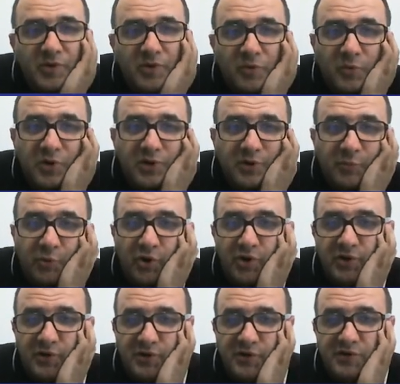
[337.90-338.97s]
Well, the
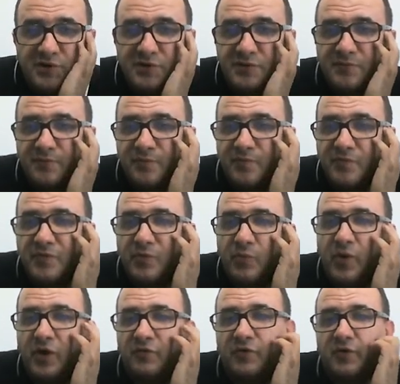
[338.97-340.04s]
point is
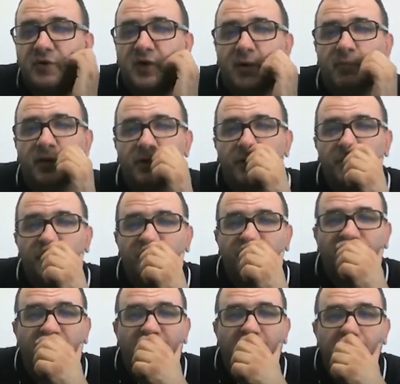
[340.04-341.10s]
white will double on the
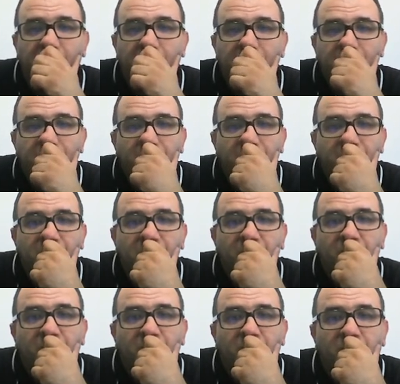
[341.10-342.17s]
file.
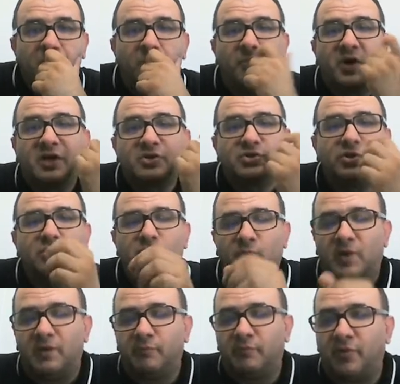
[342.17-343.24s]
Black solved
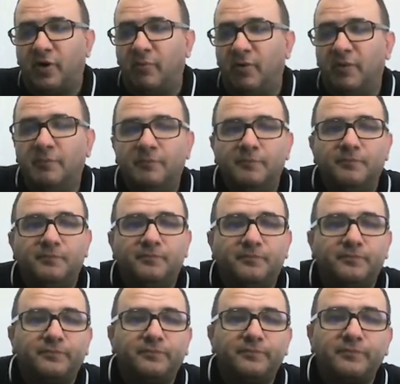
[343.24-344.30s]
one problem,
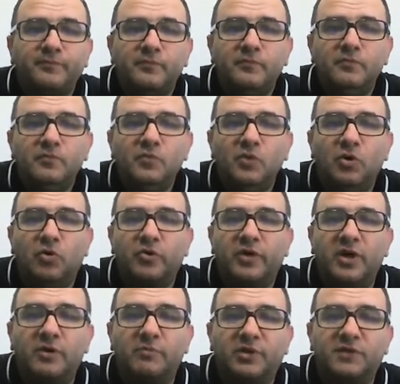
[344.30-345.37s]

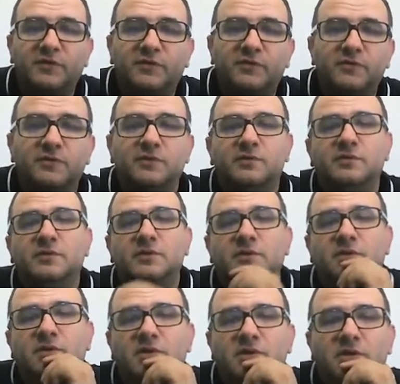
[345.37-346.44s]
okay, but
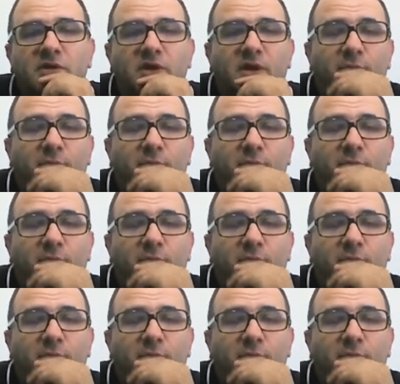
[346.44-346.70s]
a